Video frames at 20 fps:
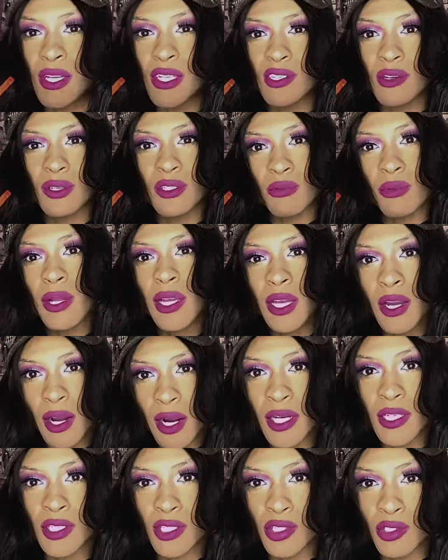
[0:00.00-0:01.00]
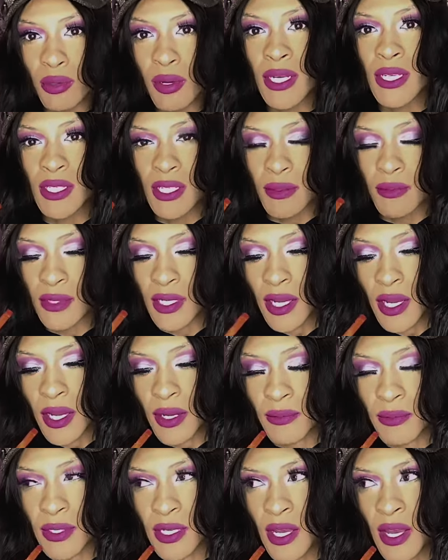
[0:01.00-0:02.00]
So it's really hard to trust
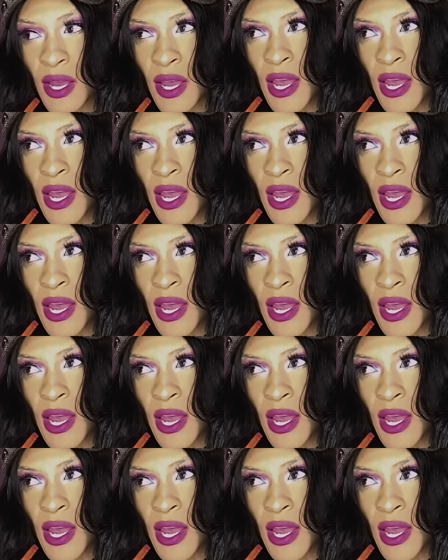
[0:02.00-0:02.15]
sometimes.